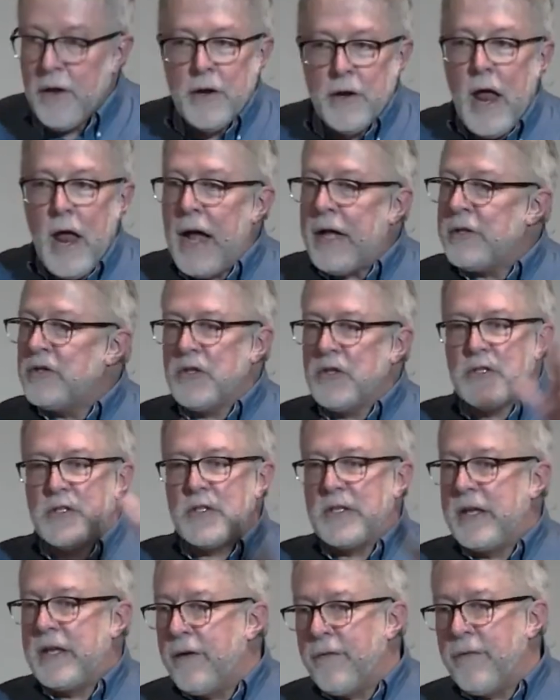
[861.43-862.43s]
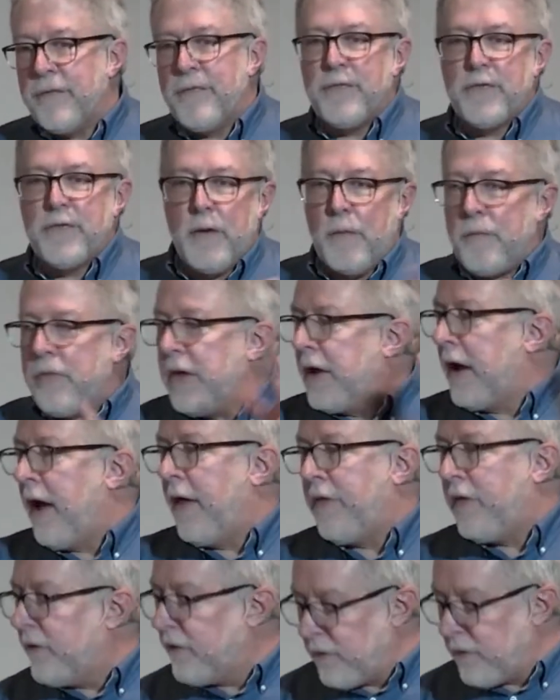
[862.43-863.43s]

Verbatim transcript: Not just give something on